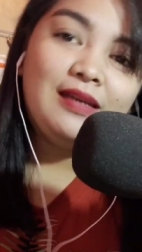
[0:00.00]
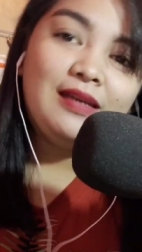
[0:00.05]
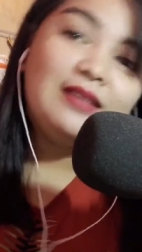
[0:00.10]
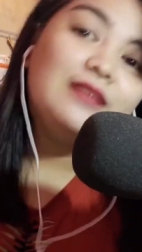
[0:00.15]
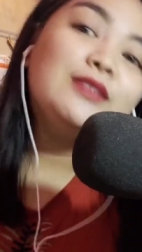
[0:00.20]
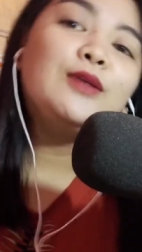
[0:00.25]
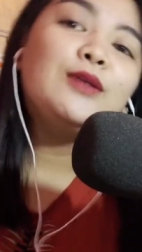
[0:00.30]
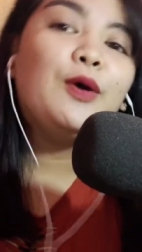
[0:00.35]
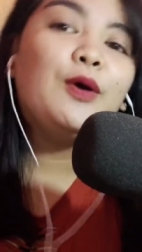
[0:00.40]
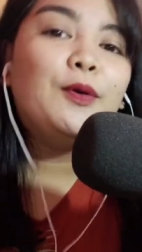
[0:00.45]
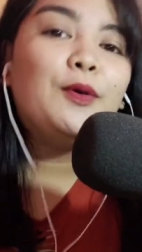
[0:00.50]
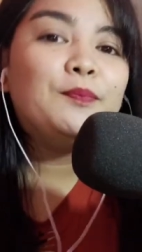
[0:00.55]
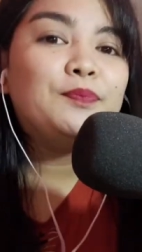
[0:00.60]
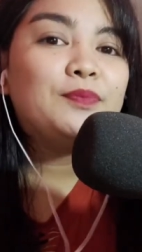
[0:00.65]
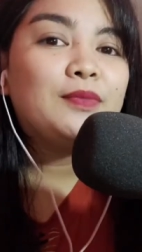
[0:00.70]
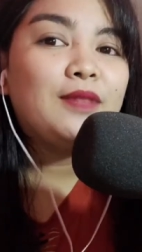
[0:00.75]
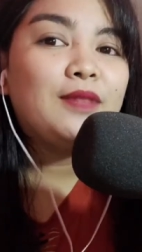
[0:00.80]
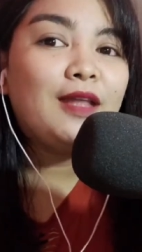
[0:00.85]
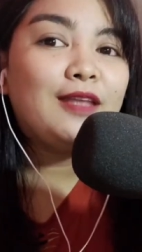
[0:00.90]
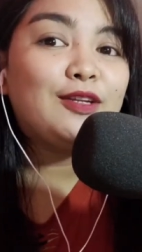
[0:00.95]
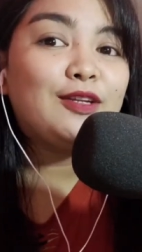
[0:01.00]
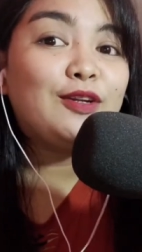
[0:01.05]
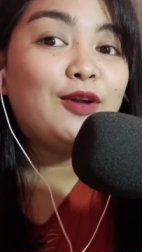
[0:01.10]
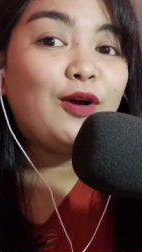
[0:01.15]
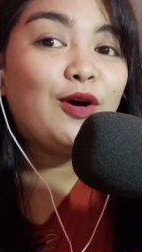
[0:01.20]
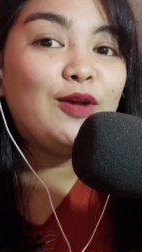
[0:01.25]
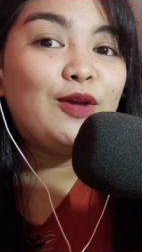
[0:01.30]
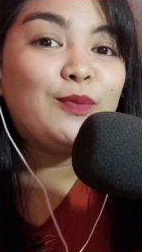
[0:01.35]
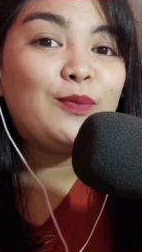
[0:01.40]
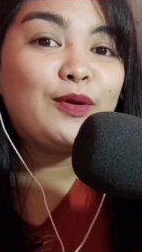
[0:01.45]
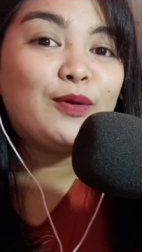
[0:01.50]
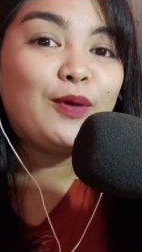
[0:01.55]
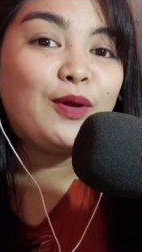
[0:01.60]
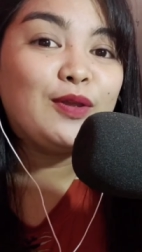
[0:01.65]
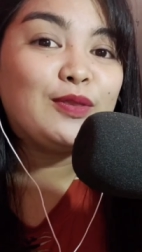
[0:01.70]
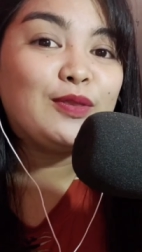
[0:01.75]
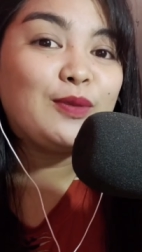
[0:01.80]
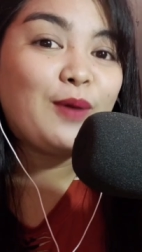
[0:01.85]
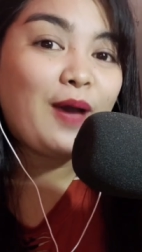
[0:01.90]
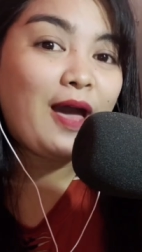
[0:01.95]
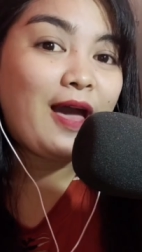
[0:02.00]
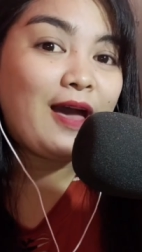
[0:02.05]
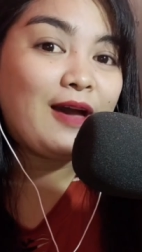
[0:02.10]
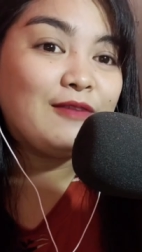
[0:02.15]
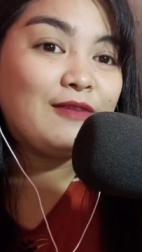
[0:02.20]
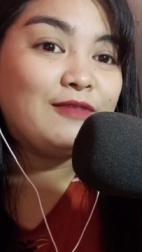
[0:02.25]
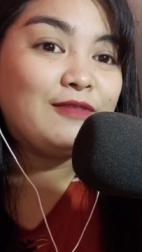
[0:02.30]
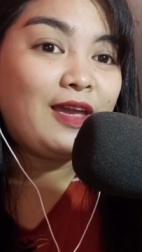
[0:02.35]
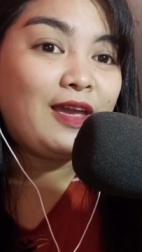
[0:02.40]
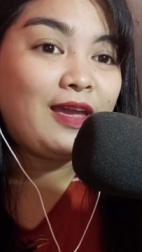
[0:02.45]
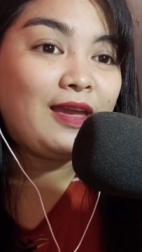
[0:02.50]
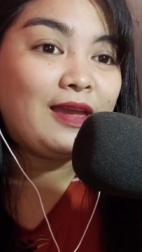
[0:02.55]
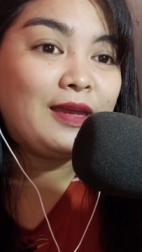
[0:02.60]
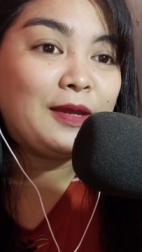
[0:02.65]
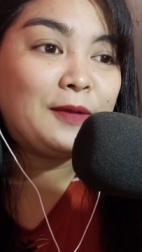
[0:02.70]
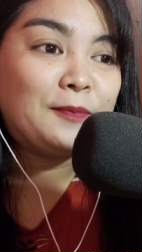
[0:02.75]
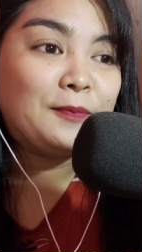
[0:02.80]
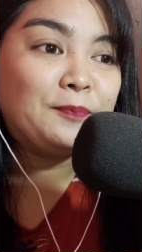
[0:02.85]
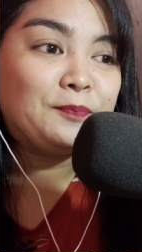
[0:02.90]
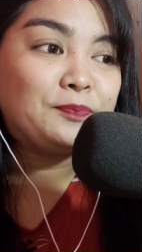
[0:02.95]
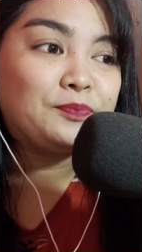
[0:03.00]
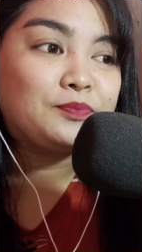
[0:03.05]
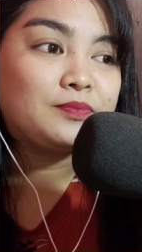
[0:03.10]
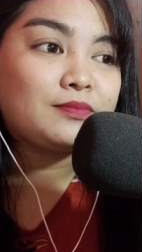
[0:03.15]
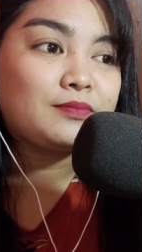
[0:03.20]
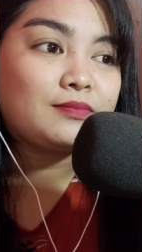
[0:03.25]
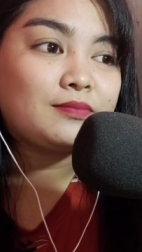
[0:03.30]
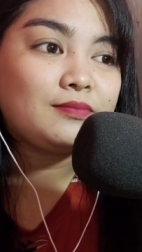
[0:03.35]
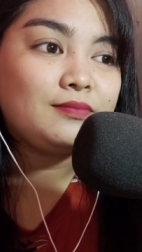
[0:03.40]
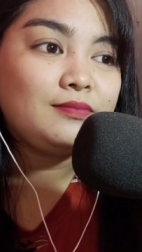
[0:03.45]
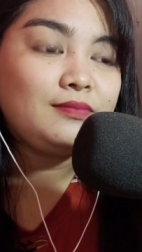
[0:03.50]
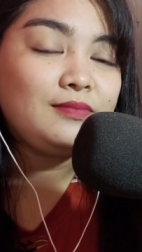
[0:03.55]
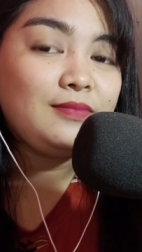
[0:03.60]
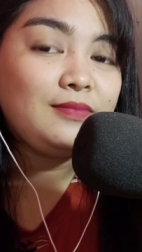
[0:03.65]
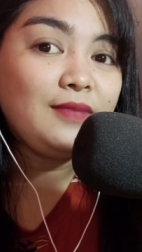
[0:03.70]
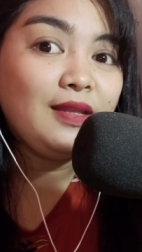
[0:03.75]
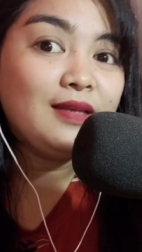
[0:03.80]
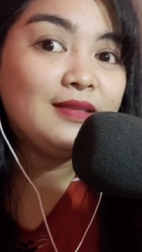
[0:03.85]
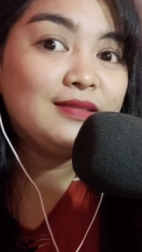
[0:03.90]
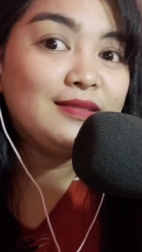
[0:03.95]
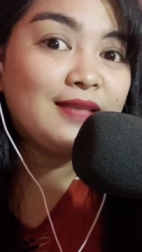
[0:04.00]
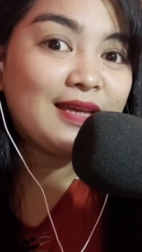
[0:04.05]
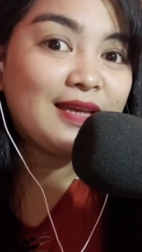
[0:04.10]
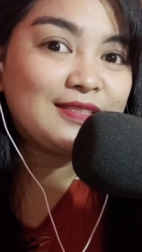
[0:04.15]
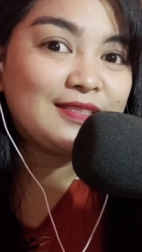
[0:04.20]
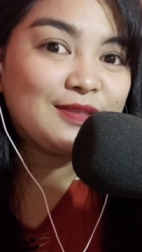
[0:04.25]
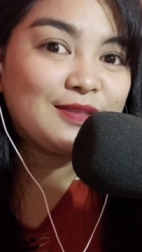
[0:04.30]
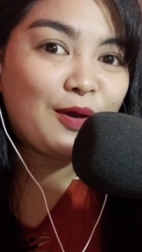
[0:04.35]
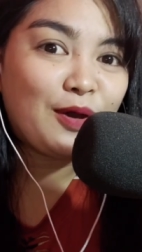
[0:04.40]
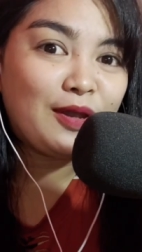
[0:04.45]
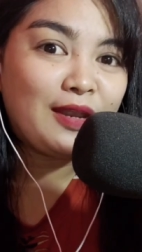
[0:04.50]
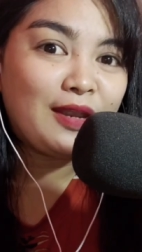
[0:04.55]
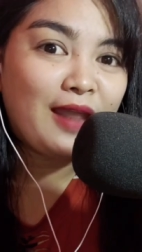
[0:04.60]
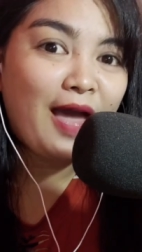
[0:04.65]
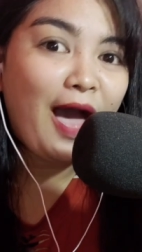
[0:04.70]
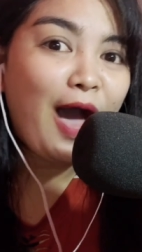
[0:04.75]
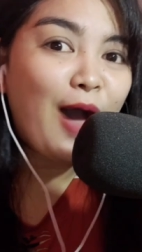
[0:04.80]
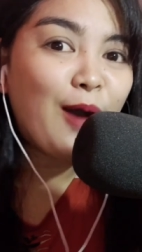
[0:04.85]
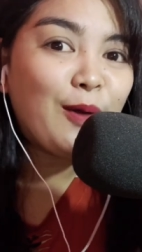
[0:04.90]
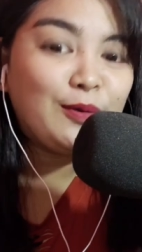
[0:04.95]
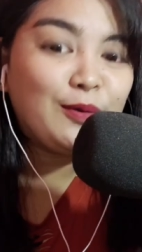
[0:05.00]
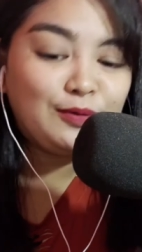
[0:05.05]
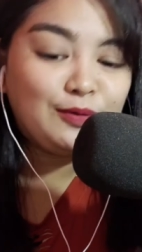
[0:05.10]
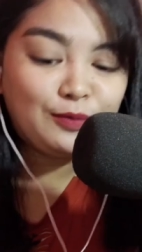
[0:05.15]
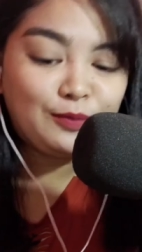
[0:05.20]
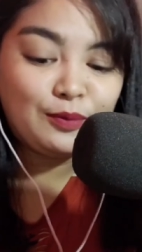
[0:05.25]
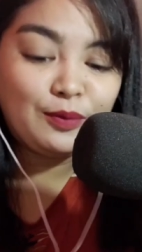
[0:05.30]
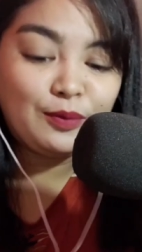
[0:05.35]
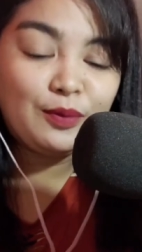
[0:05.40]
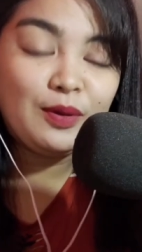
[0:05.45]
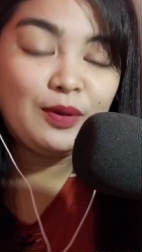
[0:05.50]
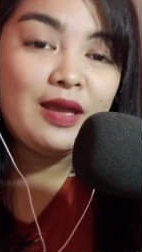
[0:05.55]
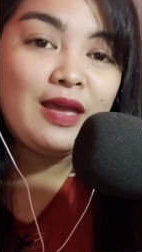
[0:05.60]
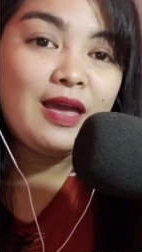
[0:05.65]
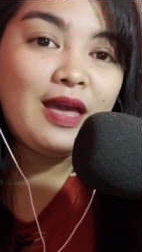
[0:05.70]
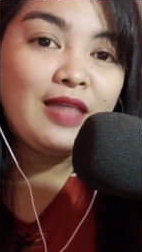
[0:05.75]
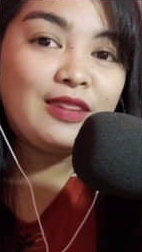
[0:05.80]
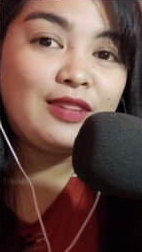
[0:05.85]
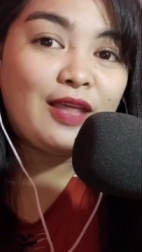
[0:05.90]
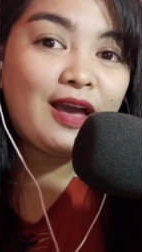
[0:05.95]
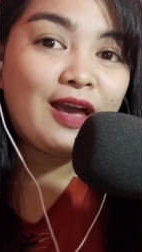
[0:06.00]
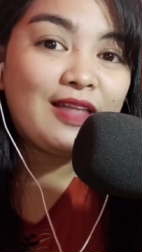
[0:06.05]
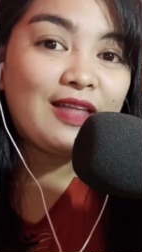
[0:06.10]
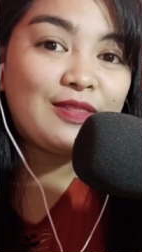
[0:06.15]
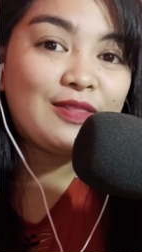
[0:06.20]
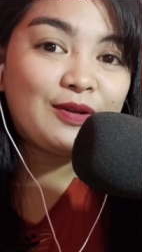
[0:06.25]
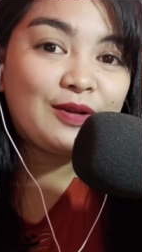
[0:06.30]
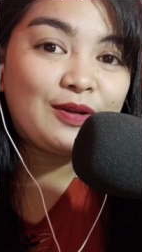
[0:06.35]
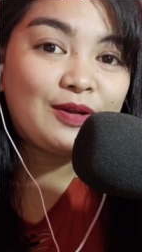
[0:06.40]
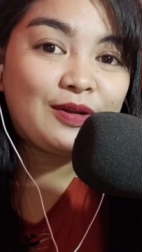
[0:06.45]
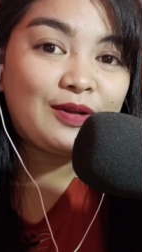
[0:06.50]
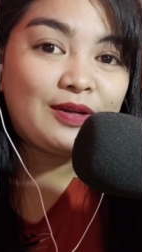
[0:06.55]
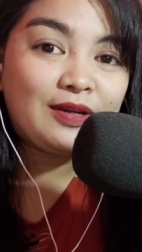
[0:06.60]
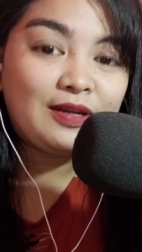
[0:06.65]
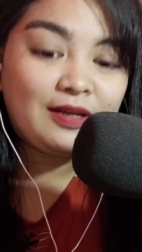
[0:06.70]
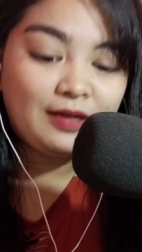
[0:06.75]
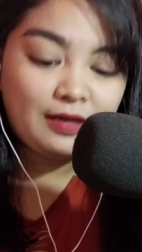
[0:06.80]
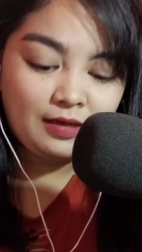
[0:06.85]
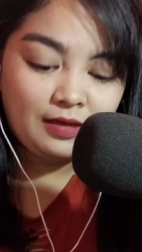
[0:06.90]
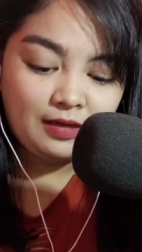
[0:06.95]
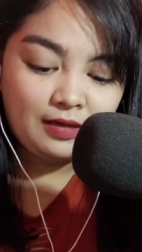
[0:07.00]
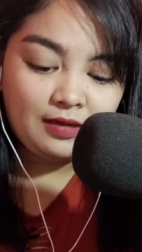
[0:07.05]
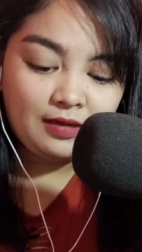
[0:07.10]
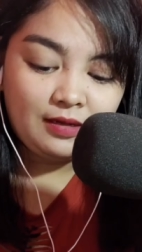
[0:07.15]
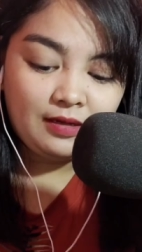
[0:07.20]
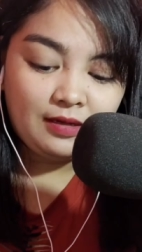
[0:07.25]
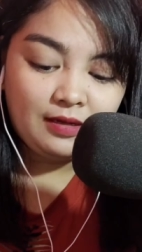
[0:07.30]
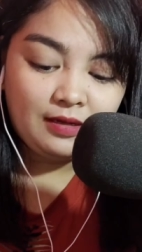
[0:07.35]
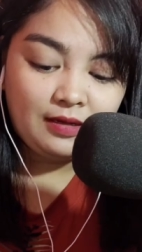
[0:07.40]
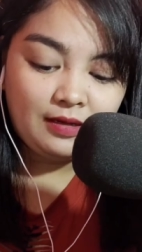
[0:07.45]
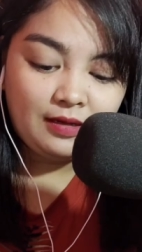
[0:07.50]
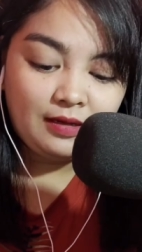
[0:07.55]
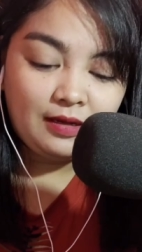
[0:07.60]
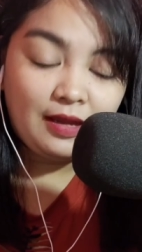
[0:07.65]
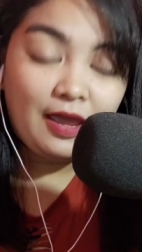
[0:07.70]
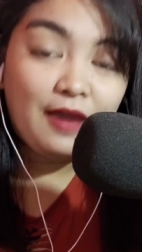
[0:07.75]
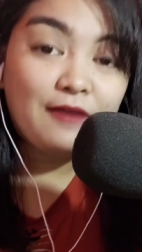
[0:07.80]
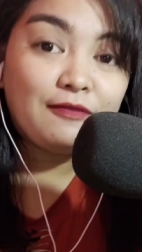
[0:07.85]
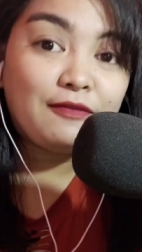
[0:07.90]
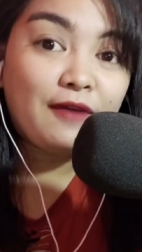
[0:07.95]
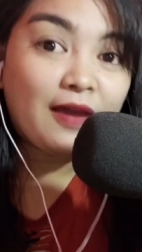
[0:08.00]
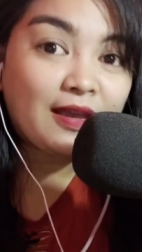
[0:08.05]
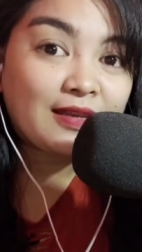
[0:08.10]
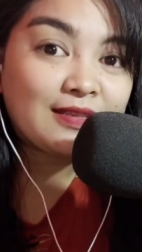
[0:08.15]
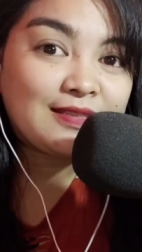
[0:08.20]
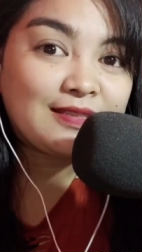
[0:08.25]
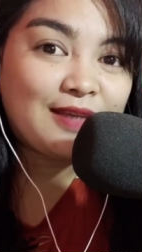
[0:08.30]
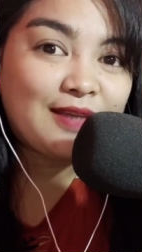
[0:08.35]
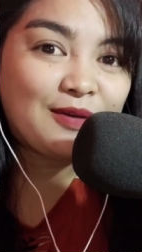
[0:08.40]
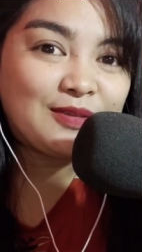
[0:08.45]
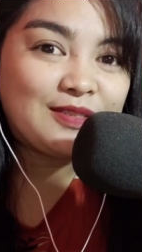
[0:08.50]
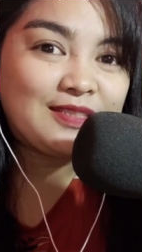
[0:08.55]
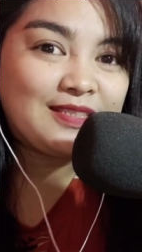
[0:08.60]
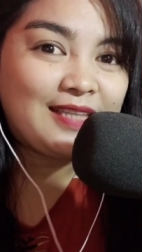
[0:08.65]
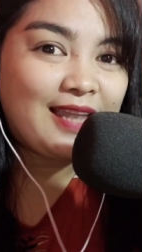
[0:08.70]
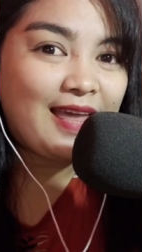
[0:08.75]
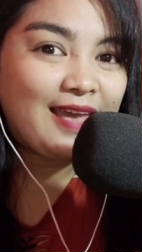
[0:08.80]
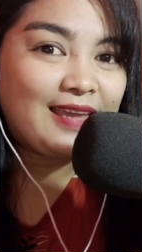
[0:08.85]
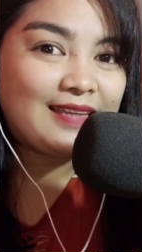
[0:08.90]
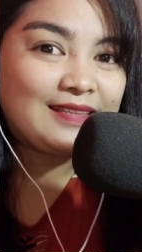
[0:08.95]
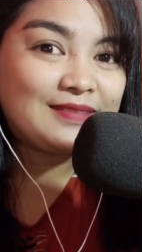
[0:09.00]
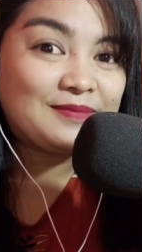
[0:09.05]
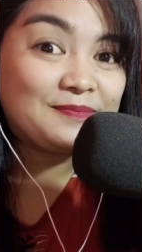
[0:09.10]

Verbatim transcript: So, later on, we're going to have a test on how do the other effect sounds like.